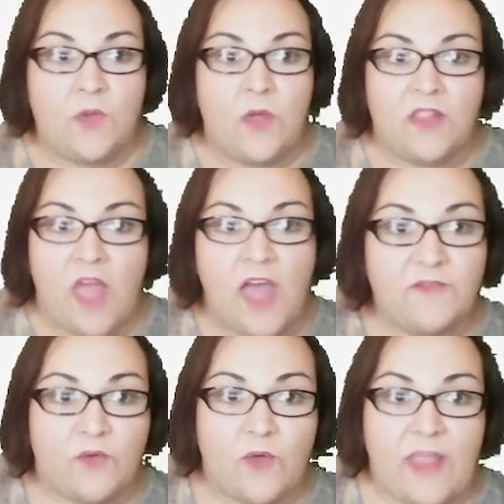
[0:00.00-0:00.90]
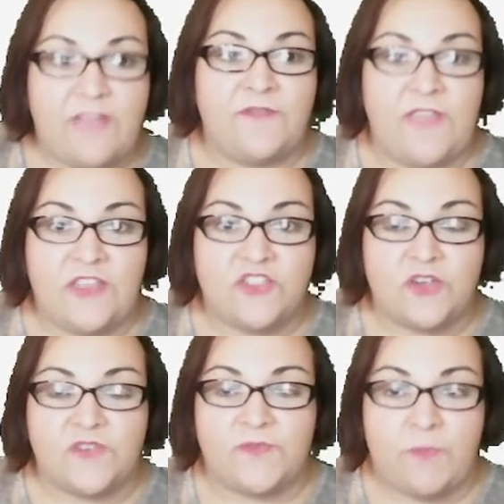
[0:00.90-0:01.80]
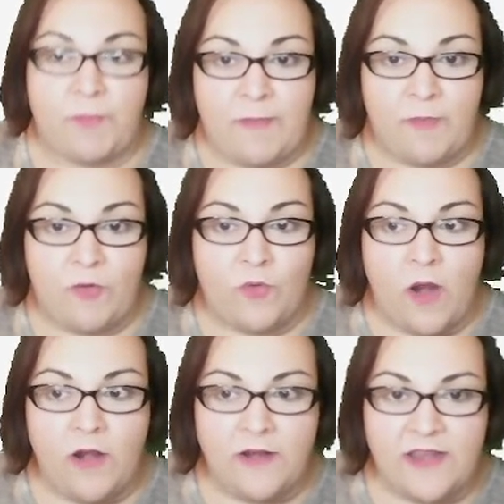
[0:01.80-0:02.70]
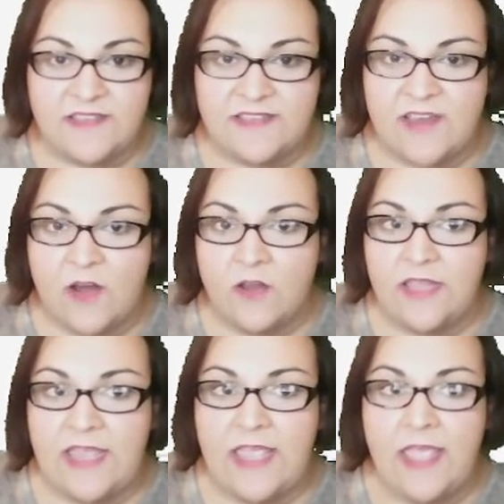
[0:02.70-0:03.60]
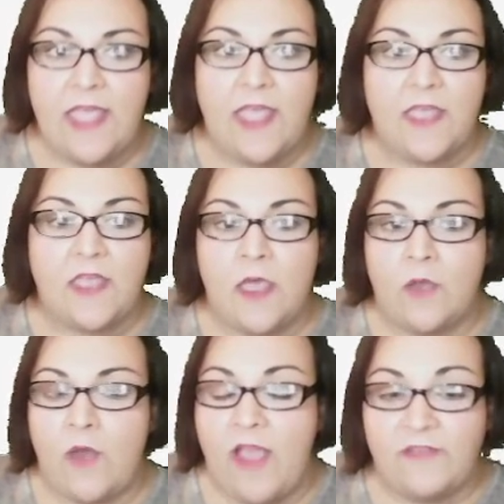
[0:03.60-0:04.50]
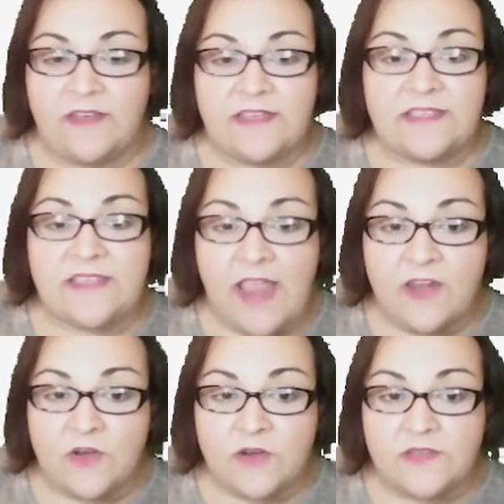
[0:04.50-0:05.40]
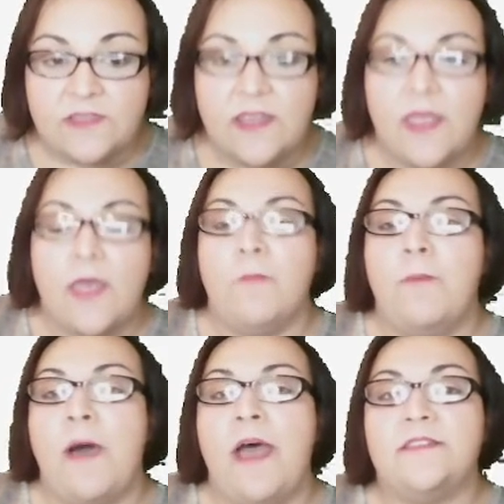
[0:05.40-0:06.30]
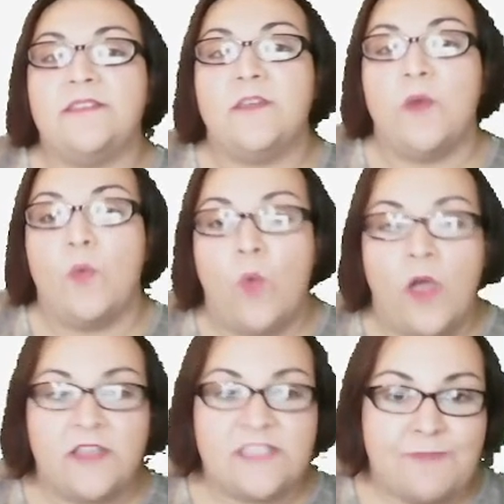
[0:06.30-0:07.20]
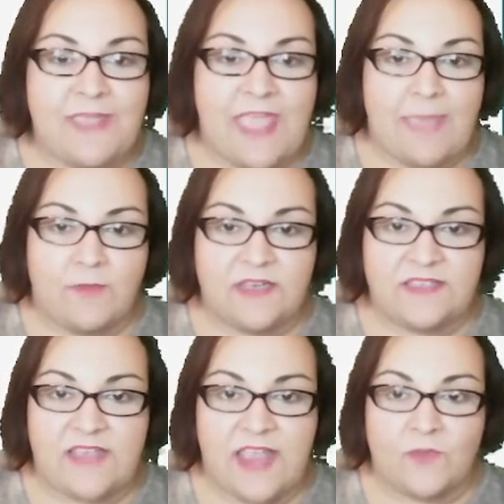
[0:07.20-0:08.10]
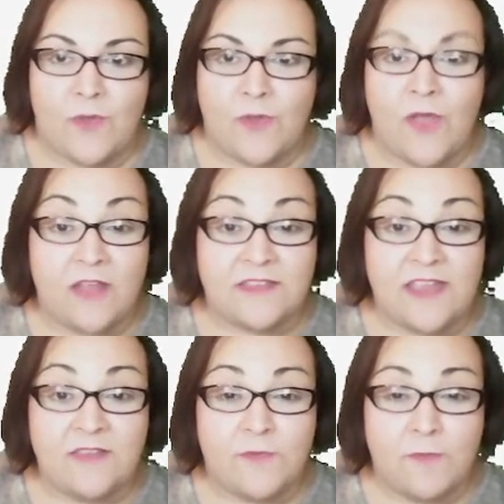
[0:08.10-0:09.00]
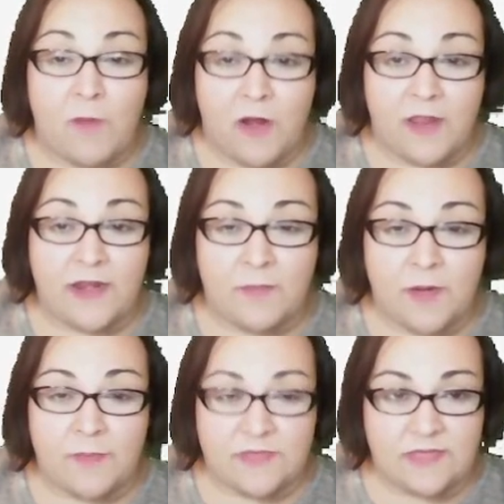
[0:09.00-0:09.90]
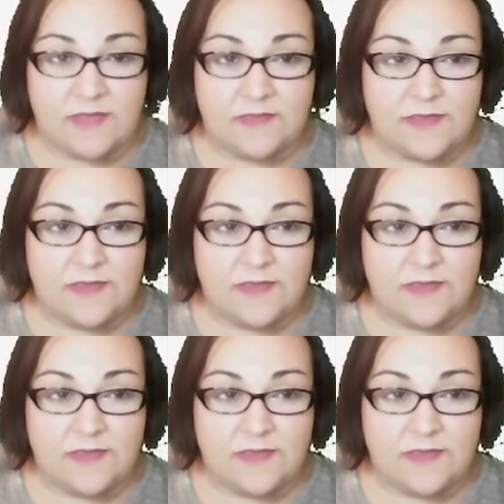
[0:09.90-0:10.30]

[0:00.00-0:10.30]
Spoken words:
A lot of great features for people who aren't necessarily graphic designers, but want to be able to design their own content for marketing purposes.